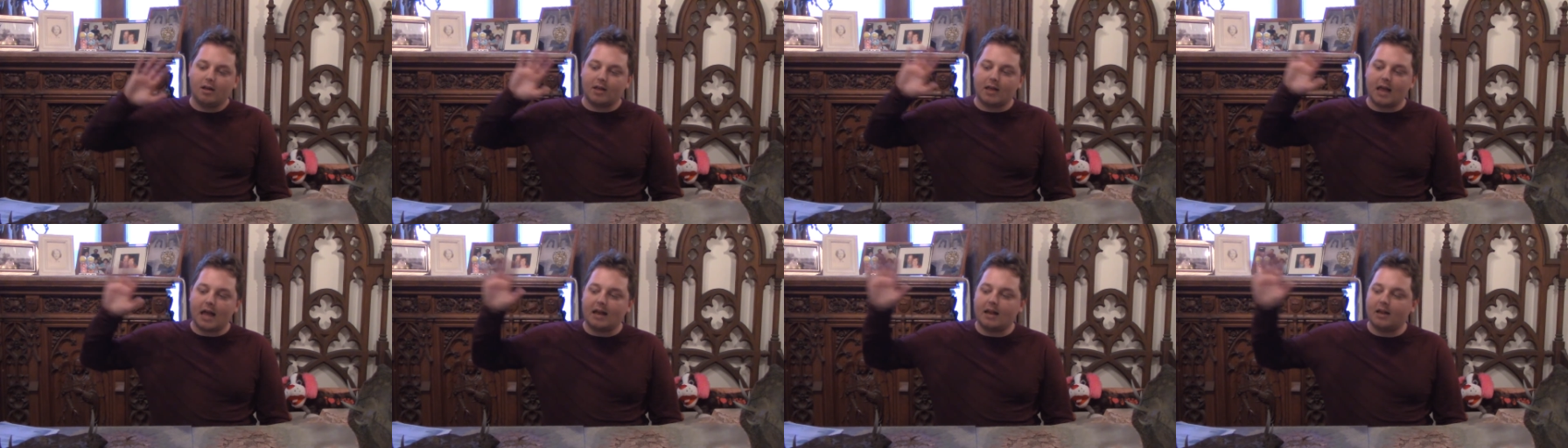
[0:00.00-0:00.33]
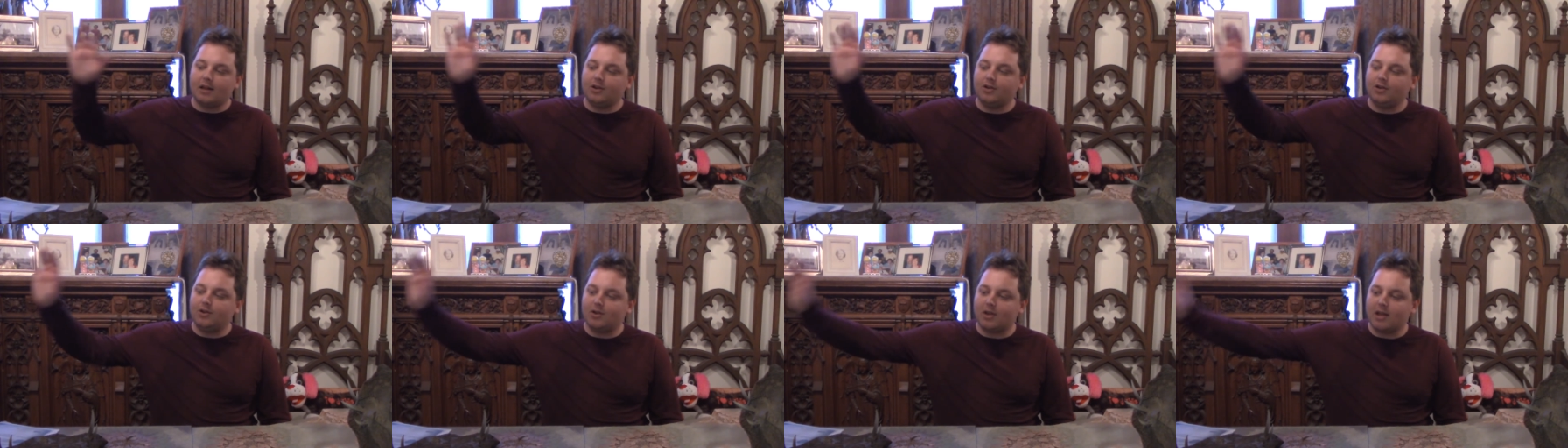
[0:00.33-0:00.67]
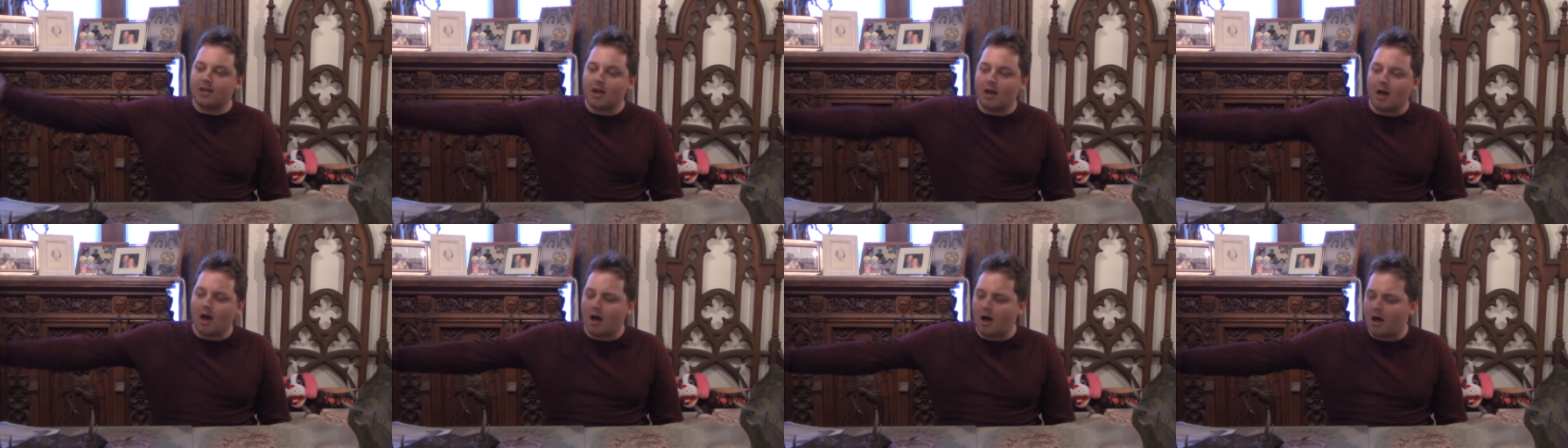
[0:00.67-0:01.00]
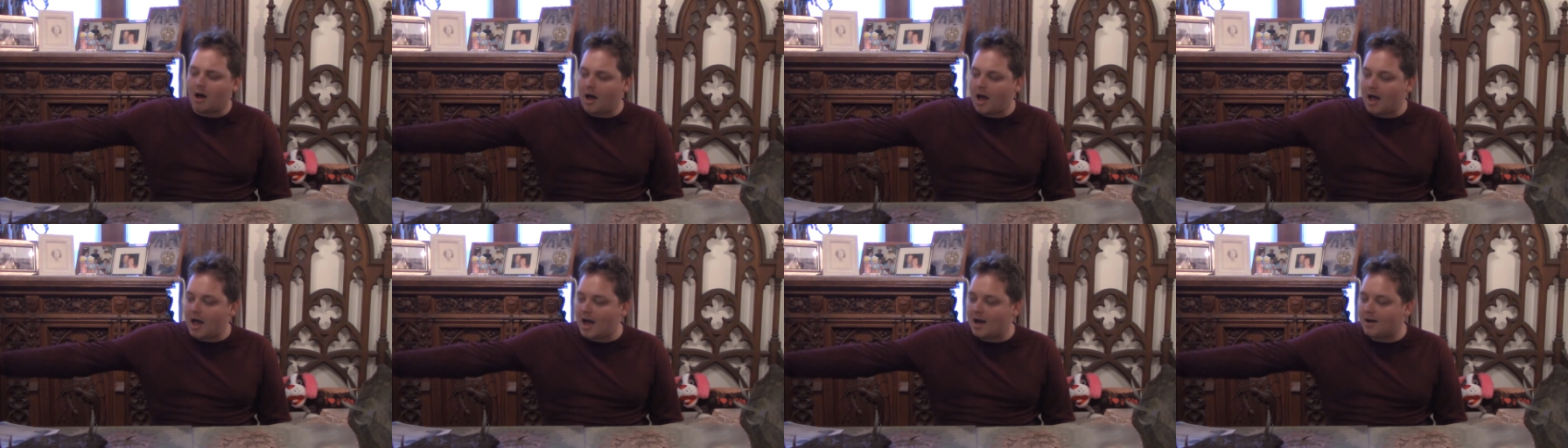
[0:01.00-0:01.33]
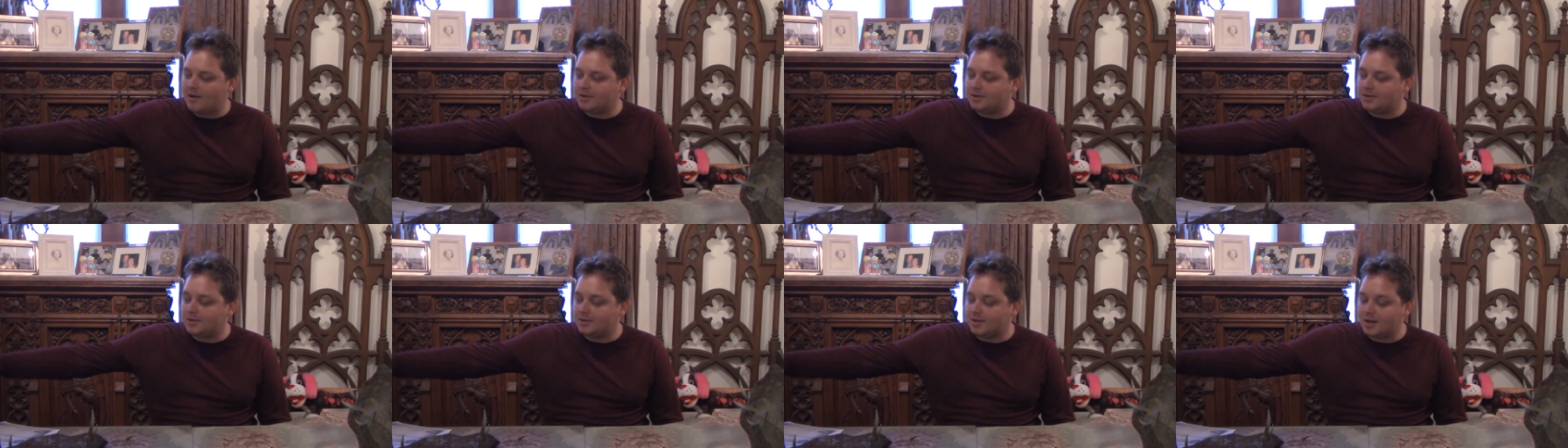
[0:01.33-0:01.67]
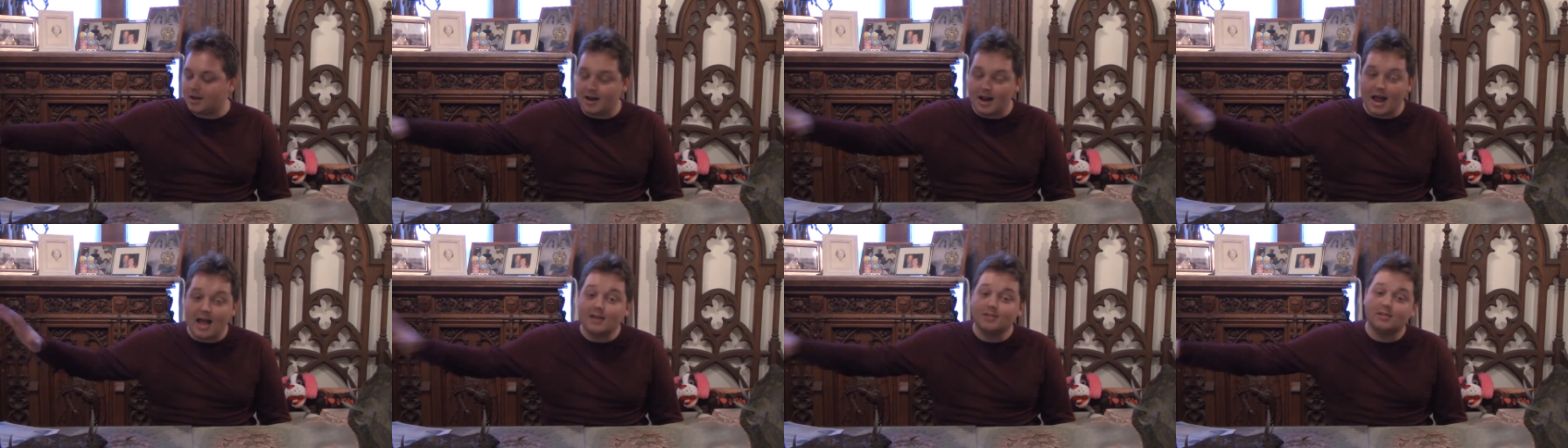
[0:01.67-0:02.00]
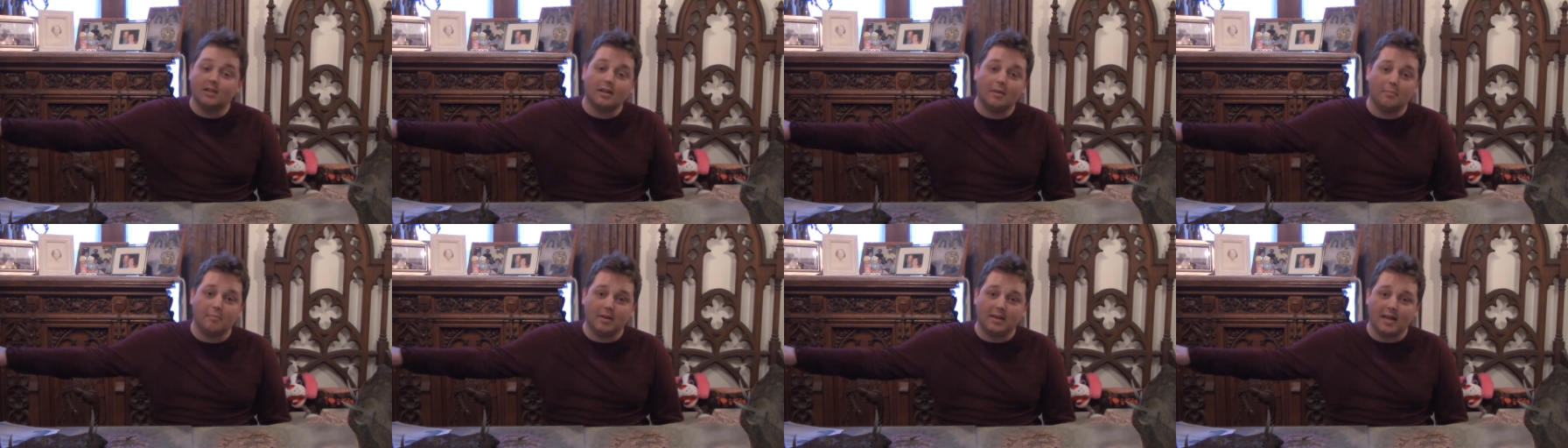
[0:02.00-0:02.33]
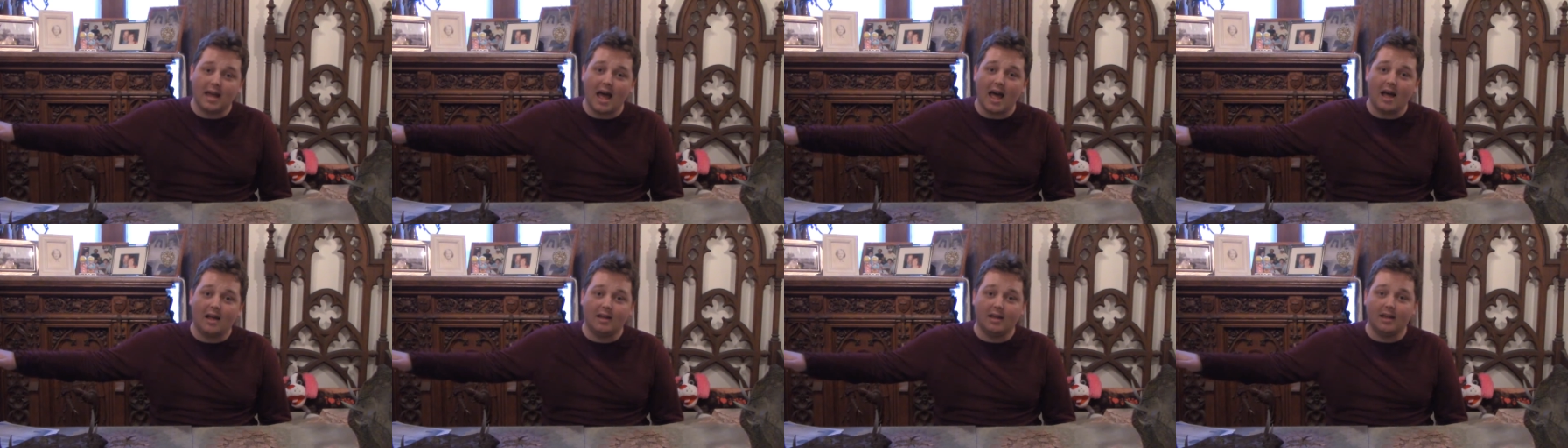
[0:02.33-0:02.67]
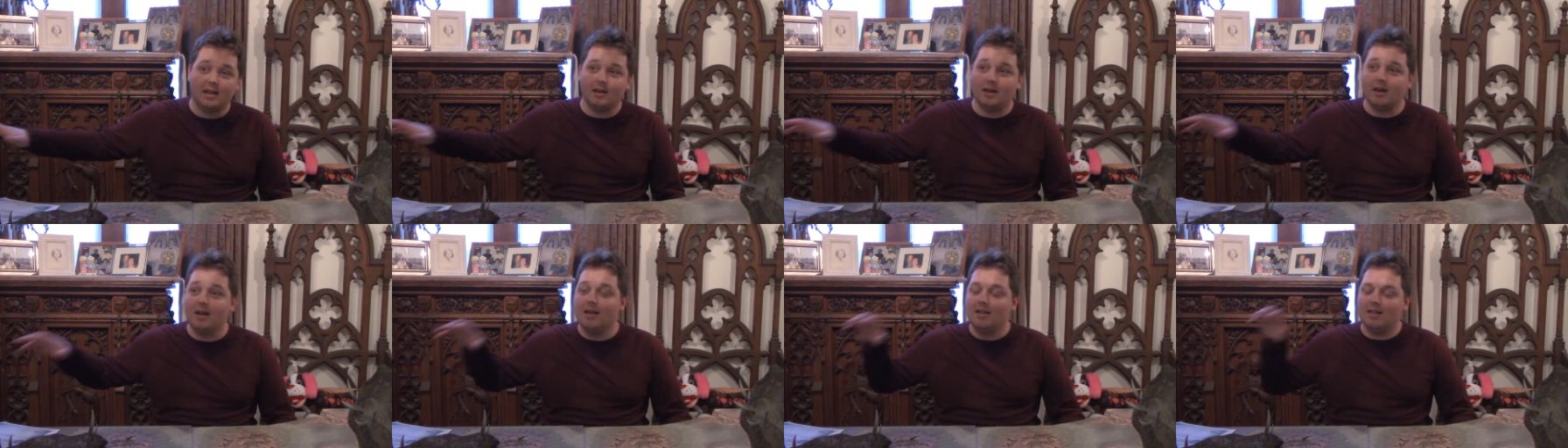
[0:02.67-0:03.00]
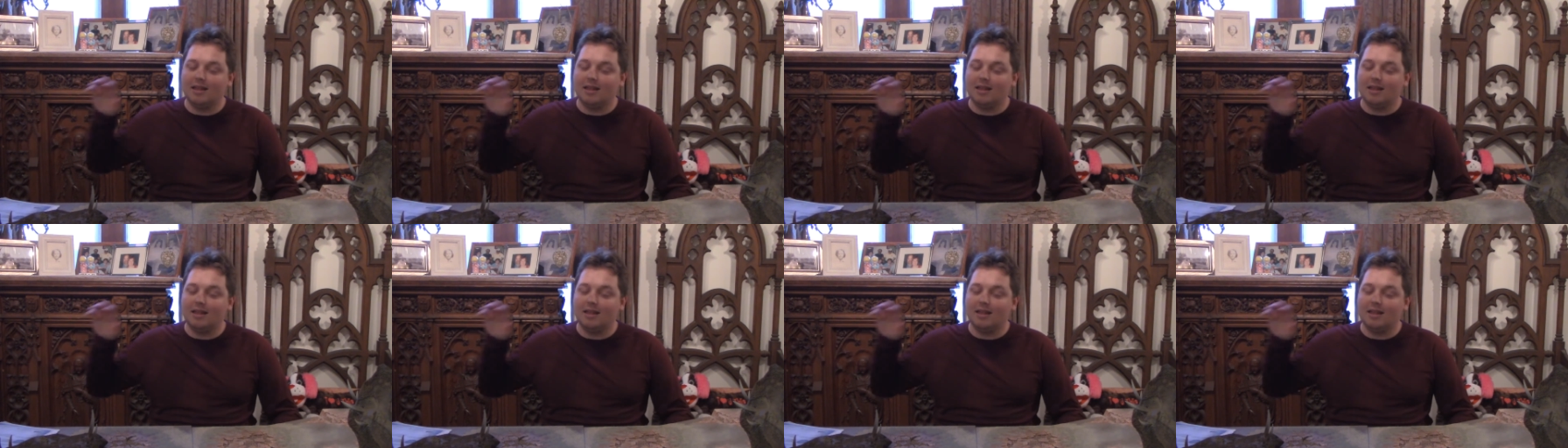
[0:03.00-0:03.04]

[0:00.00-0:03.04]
has an excellent battalion